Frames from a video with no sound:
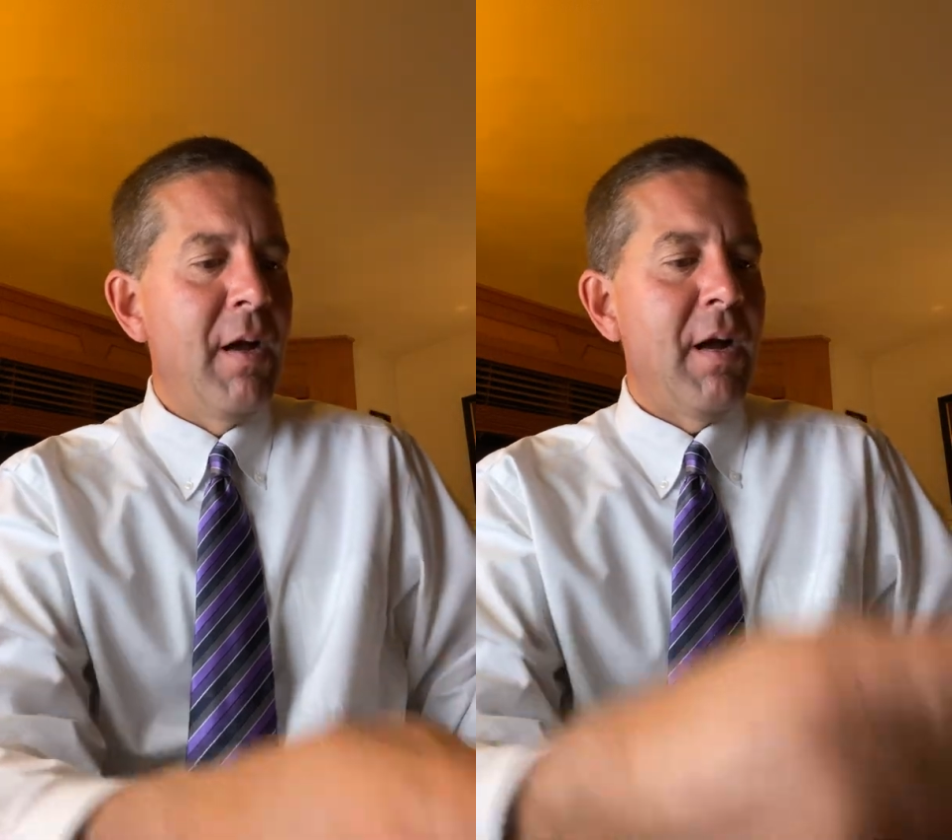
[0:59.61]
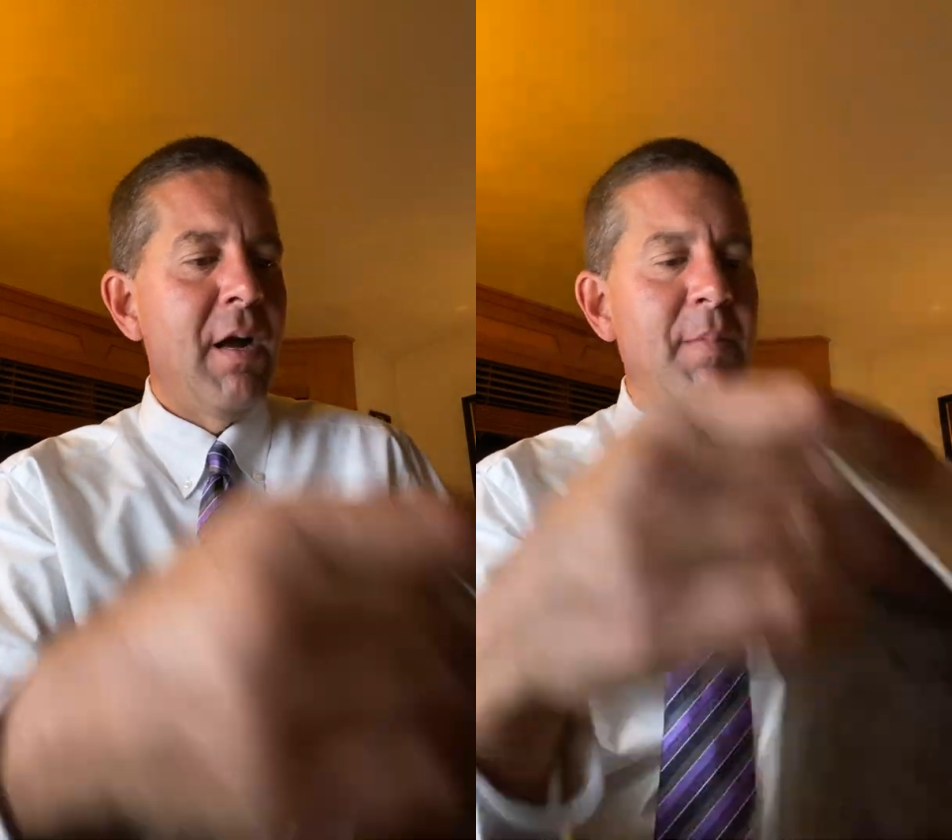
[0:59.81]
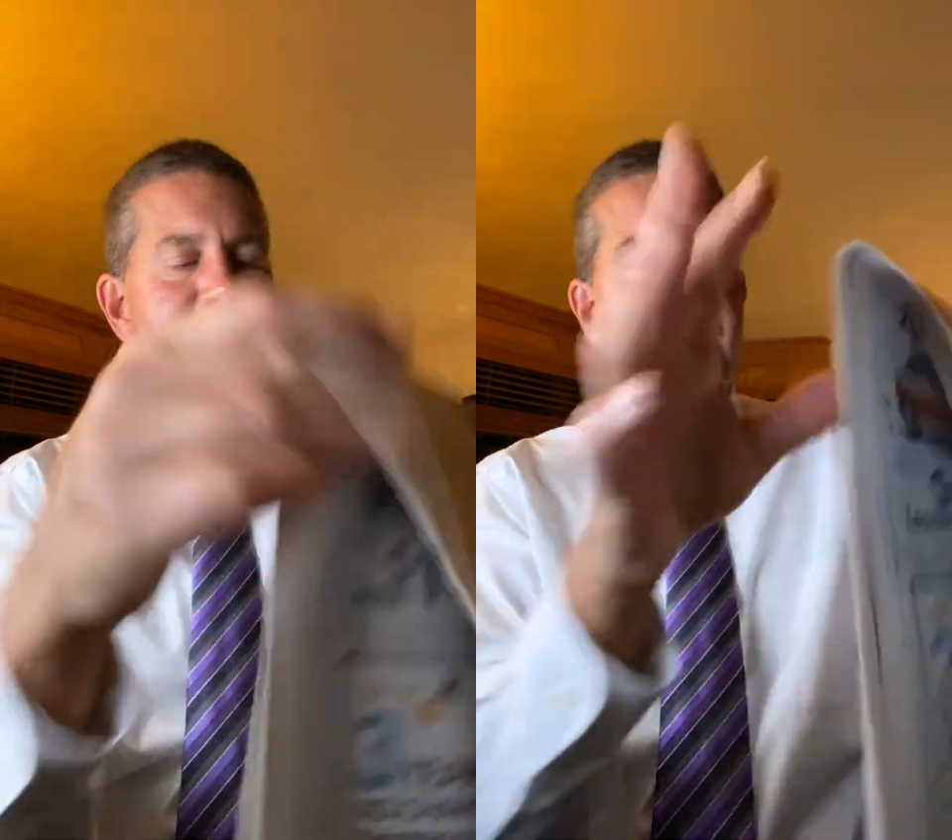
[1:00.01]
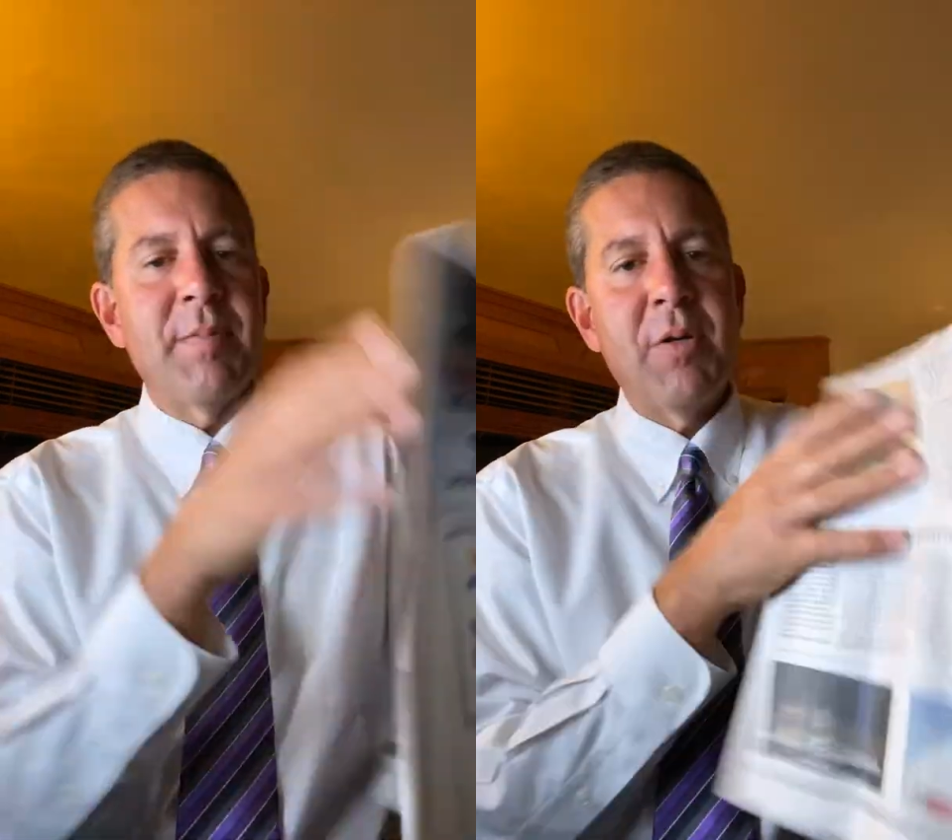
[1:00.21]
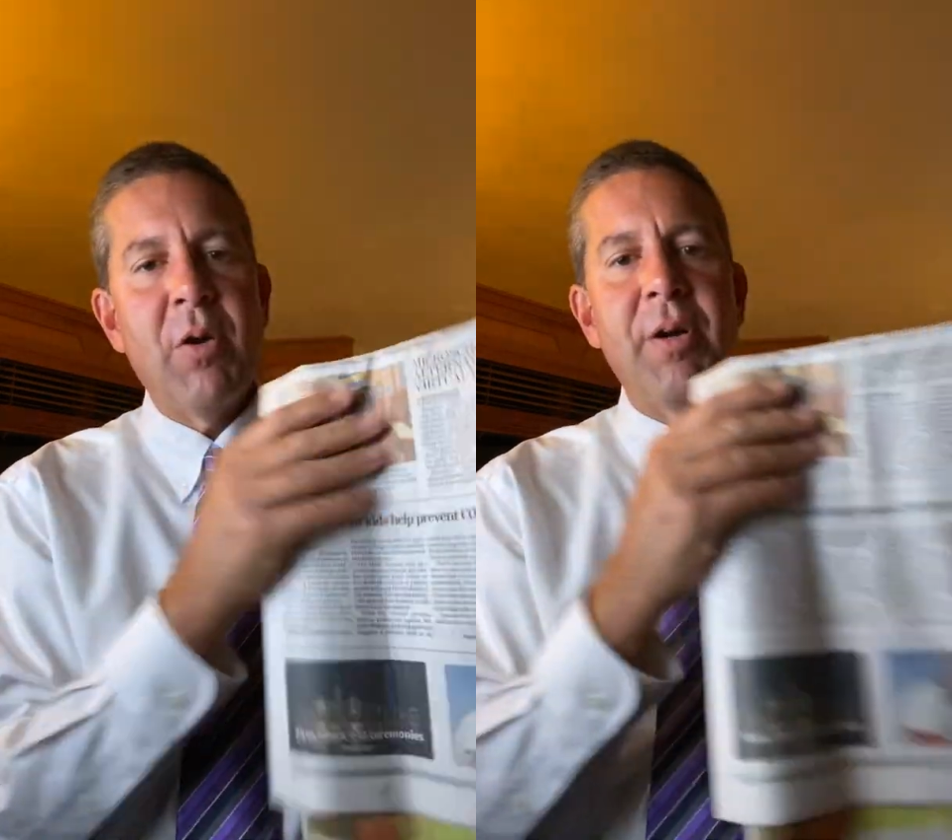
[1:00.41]
And then
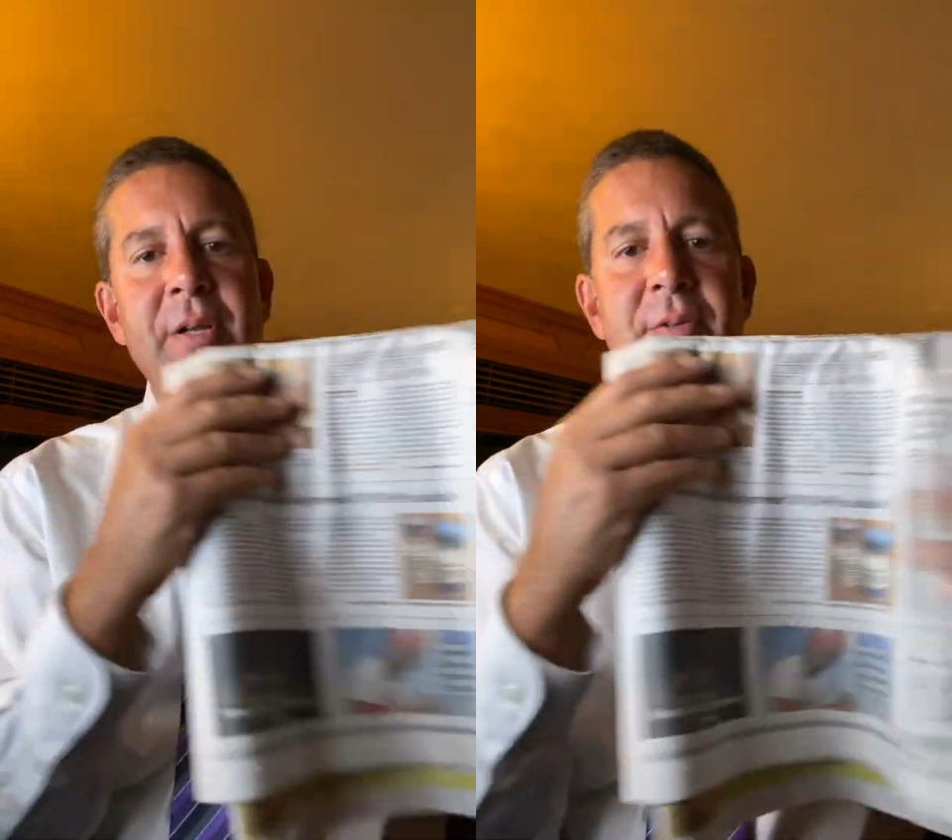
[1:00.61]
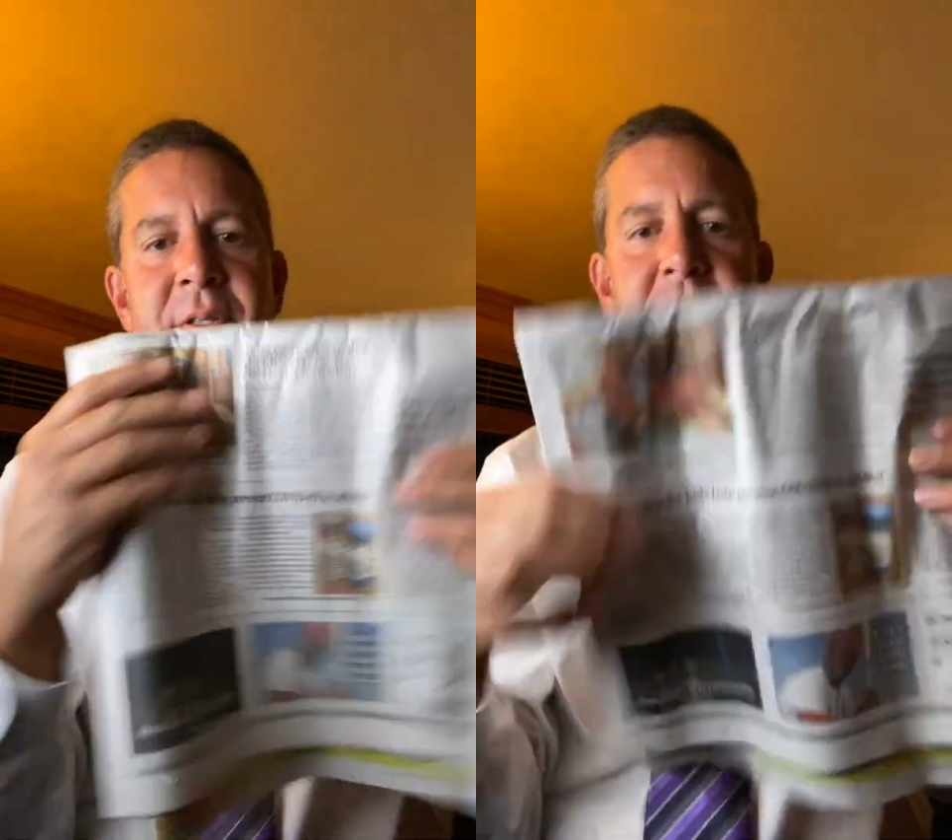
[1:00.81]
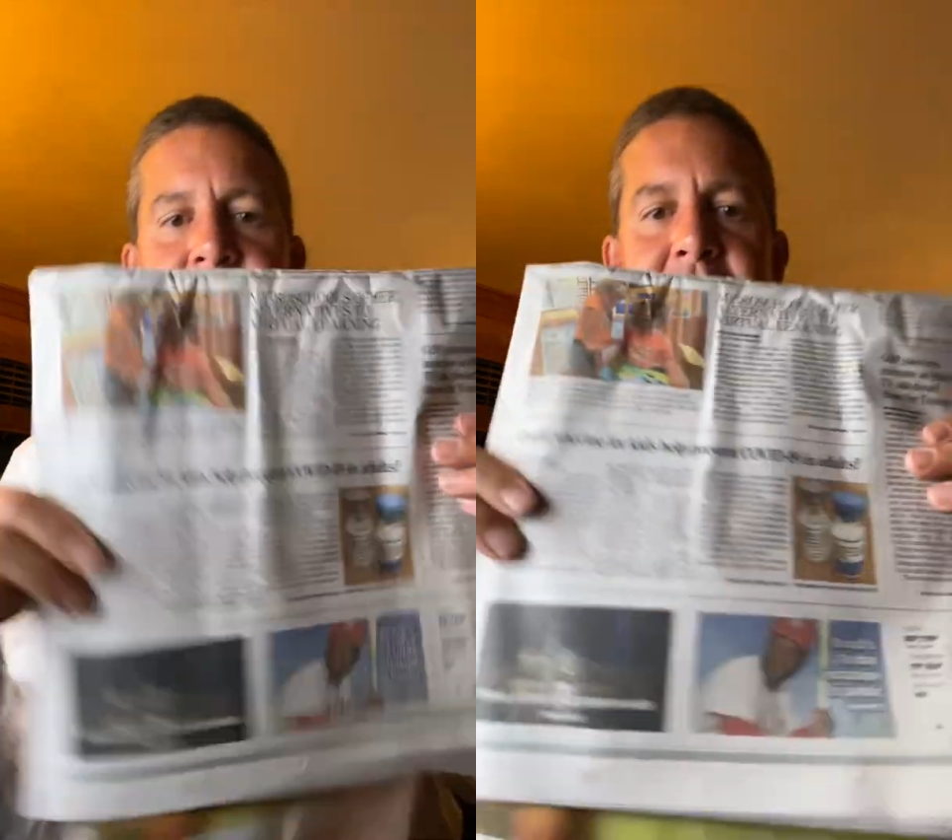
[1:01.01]
some Corona news,